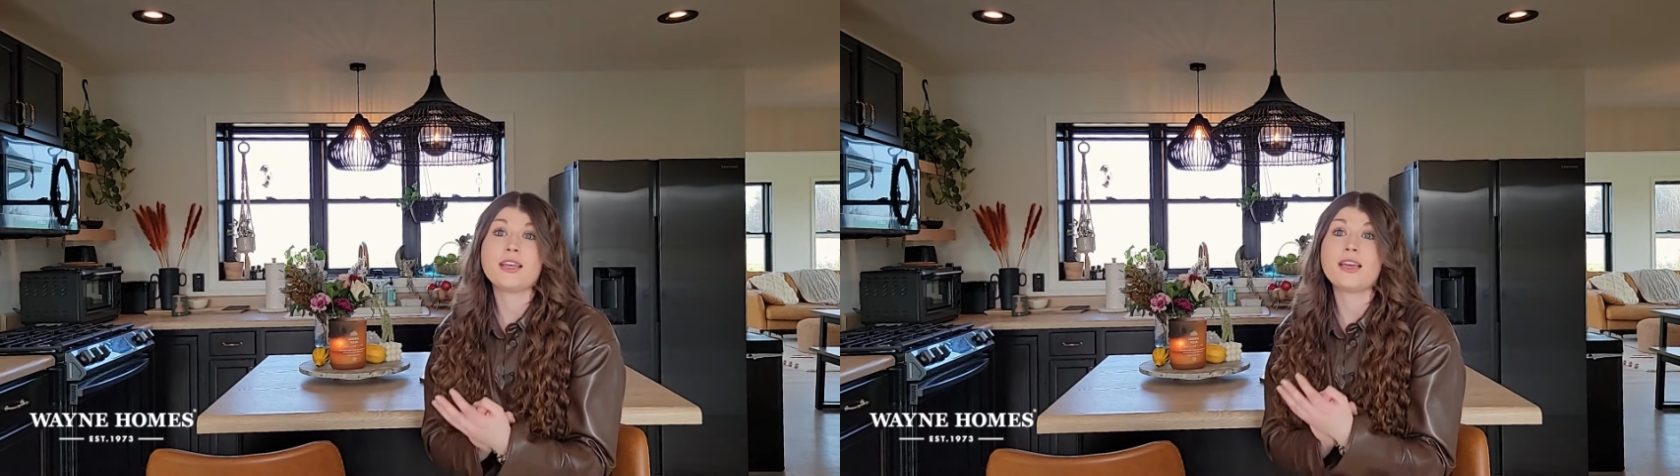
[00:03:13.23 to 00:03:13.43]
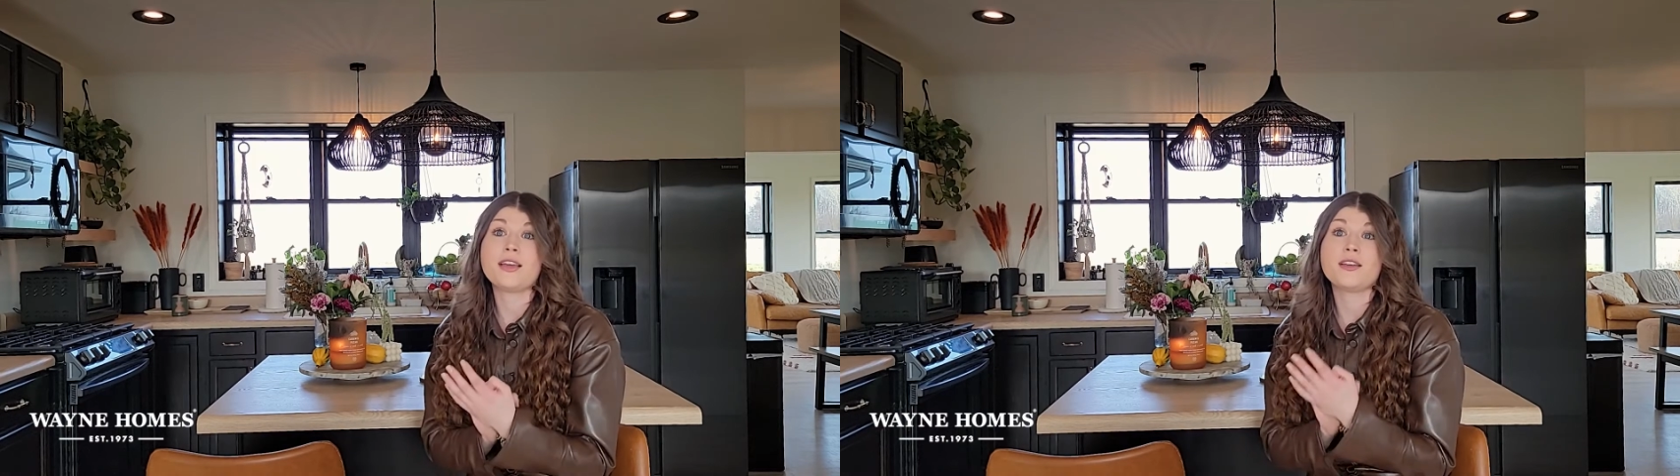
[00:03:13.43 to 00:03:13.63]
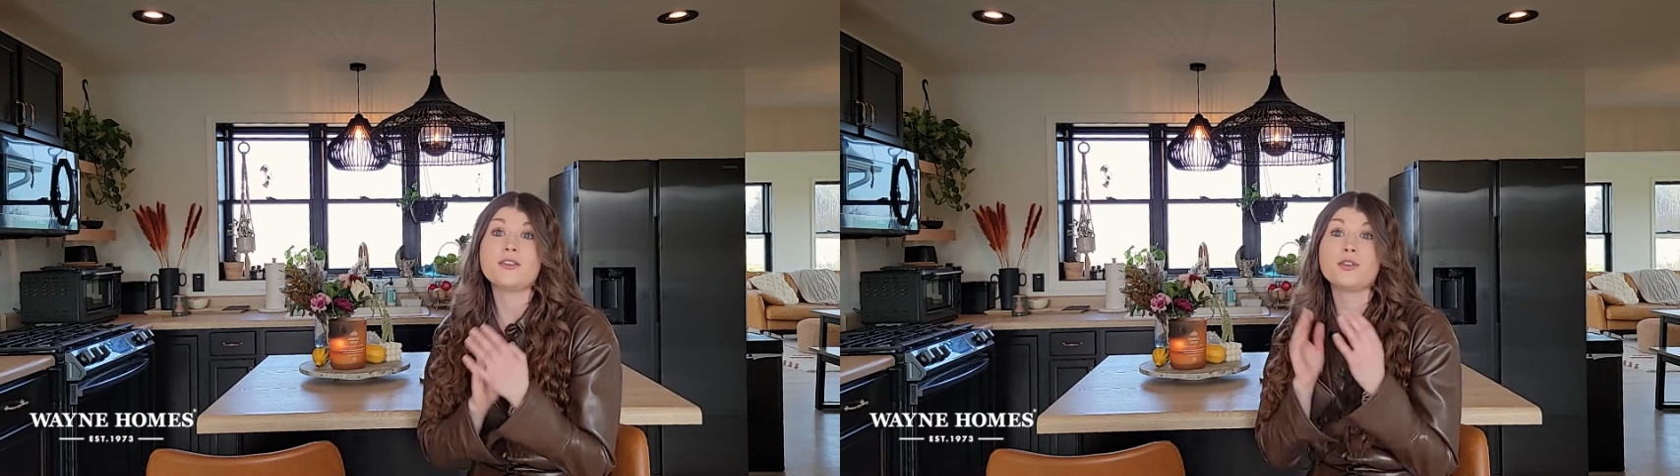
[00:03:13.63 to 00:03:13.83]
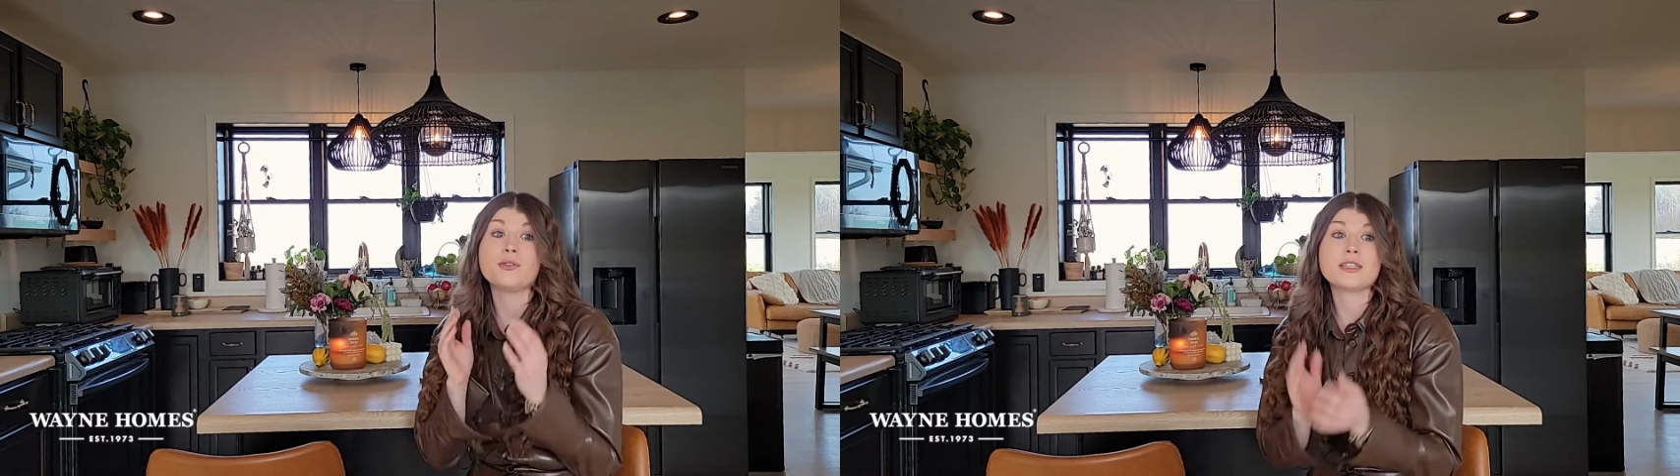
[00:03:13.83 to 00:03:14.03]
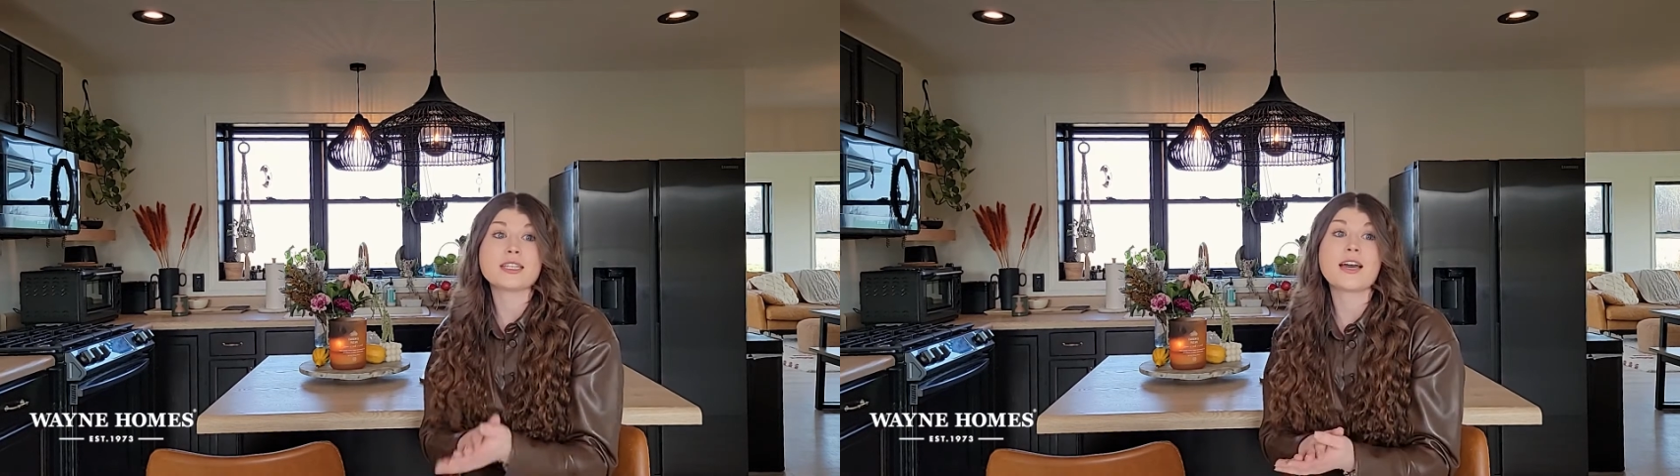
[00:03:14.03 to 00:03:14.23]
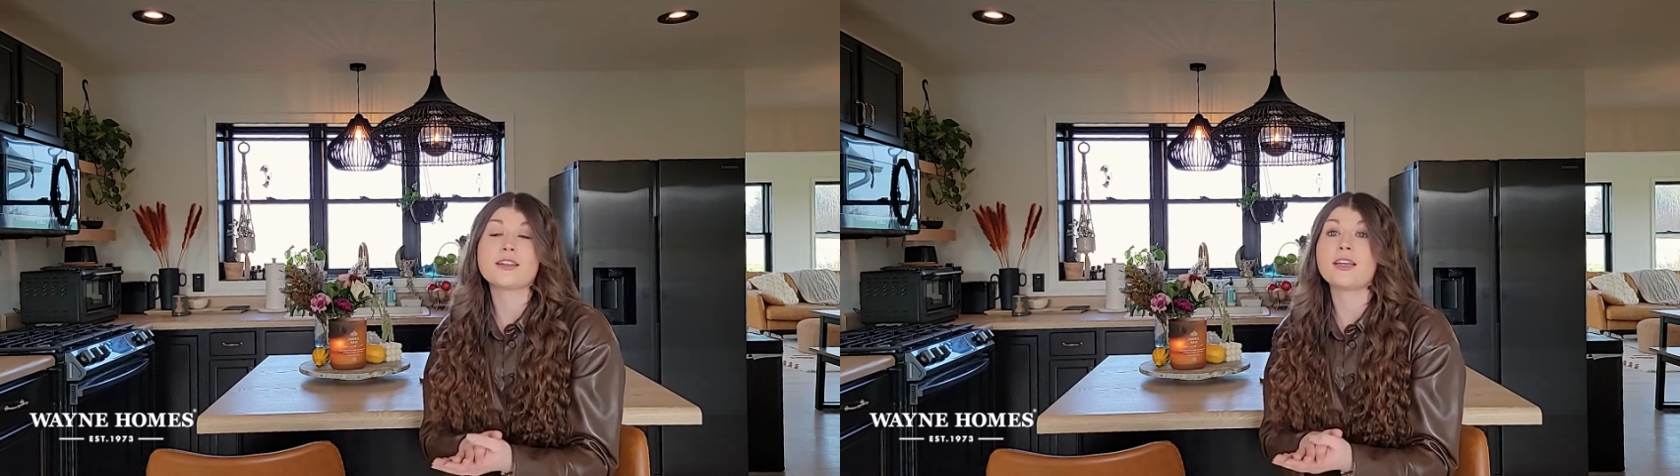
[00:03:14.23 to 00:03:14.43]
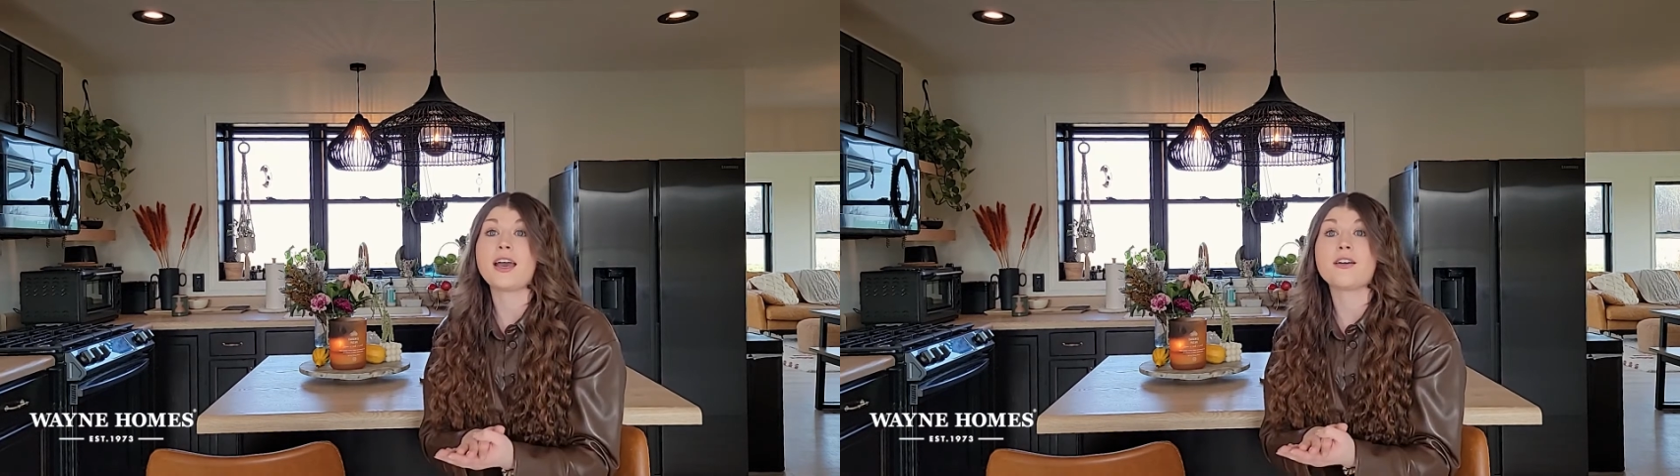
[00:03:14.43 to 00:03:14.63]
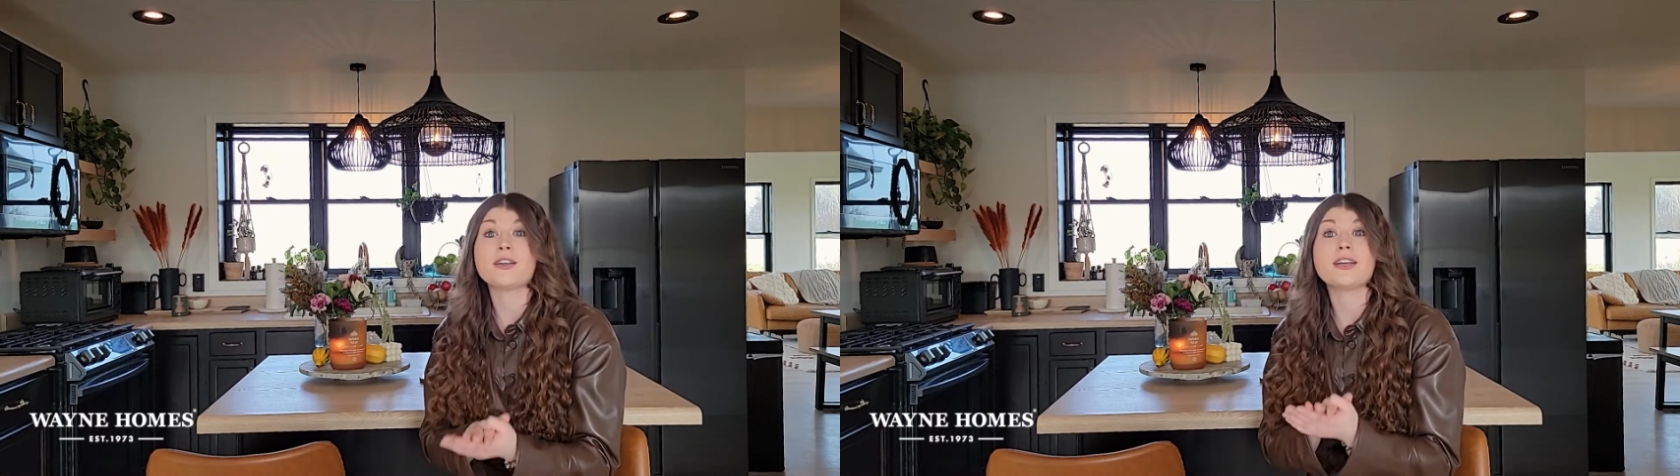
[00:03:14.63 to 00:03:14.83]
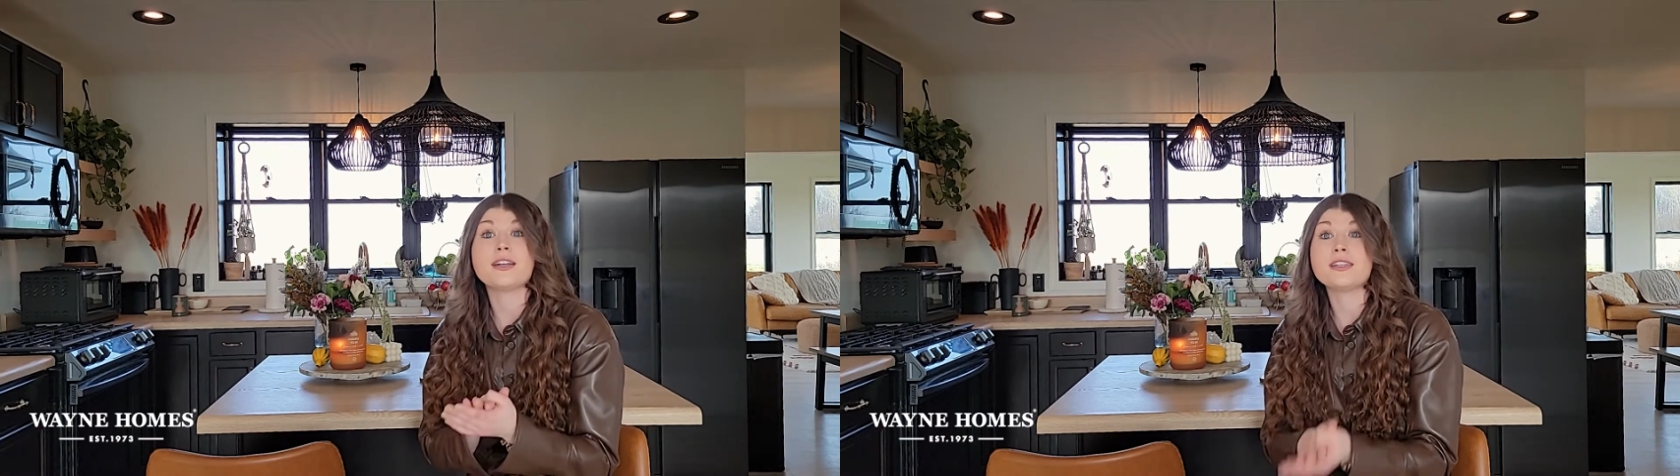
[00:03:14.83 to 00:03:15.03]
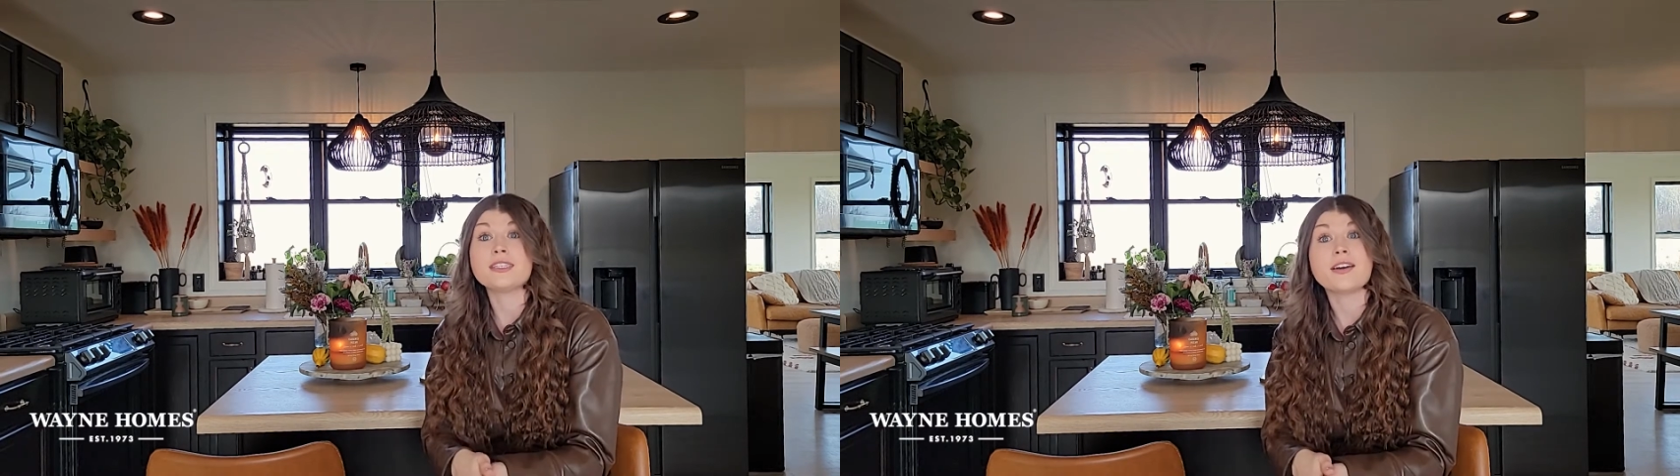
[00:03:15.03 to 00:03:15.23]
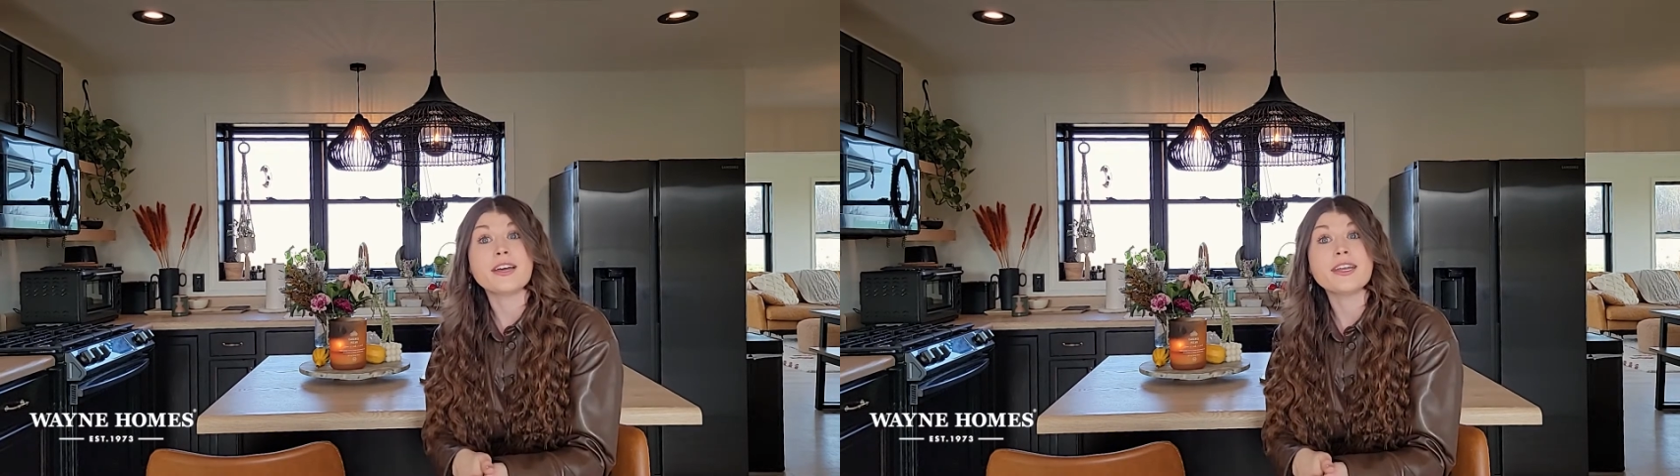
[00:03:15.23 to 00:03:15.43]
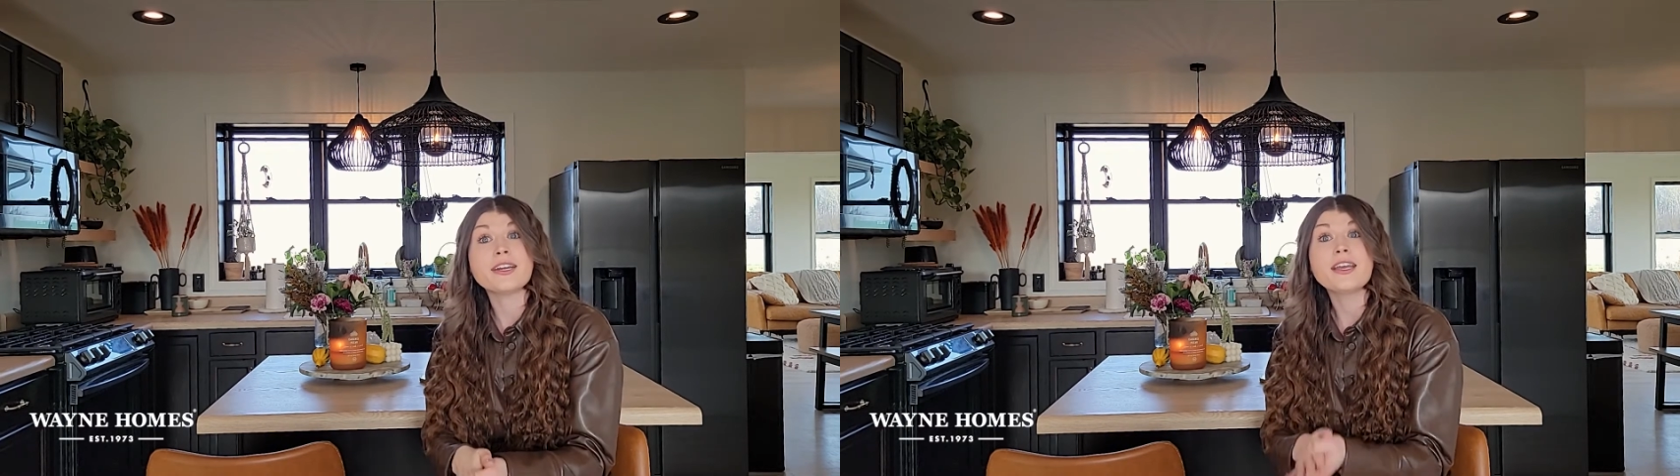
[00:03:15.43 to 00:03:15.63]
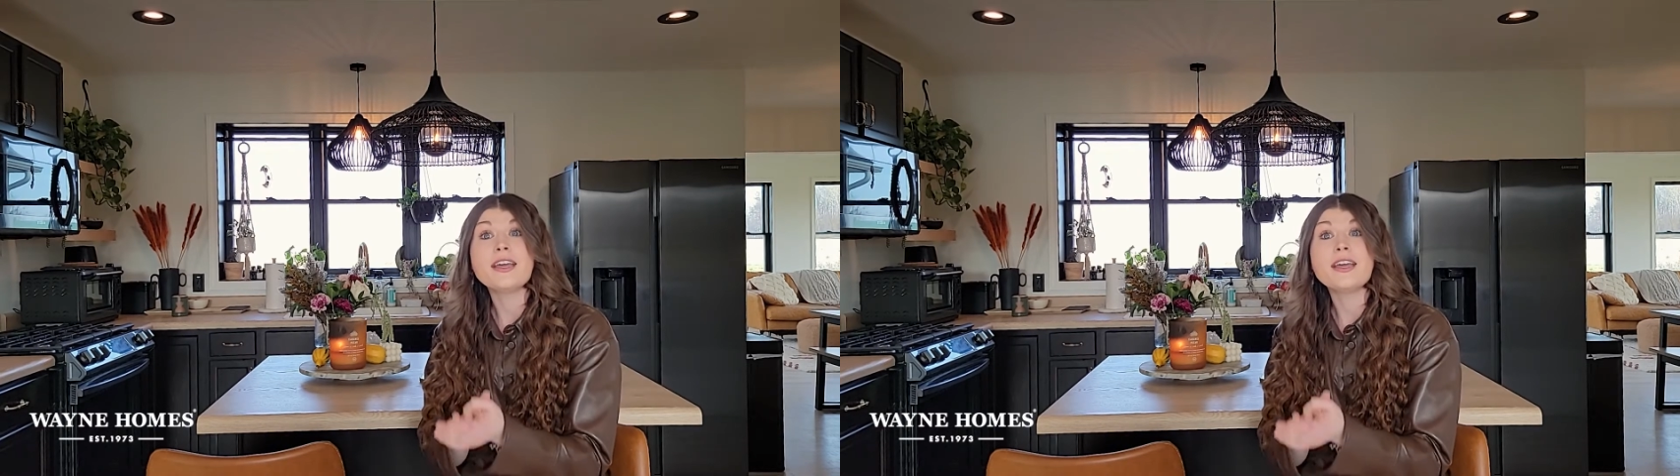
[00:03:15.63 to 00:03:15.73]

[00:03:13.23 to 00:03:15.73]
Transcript: They knew exactly how to get it done.